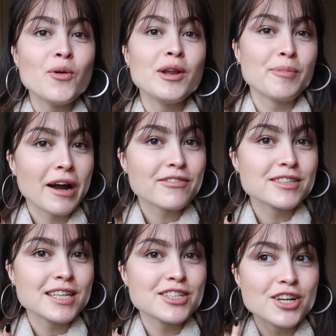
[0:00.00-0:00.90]
only
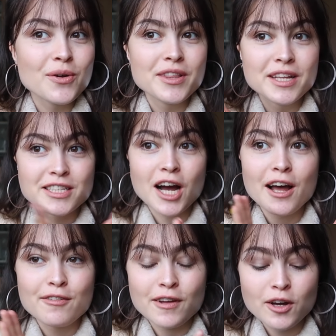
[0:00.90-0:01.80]
breakfast that is shown in the
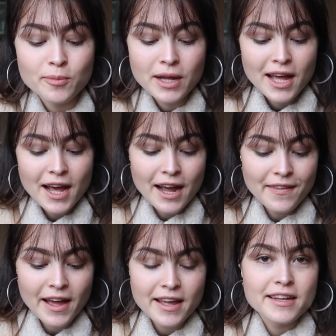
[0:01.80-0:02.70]
entire film,
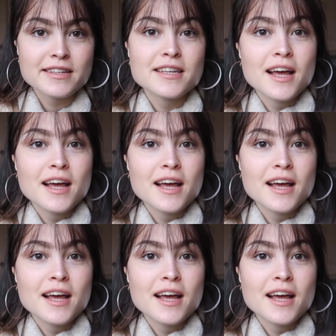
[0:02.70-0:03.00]
and that is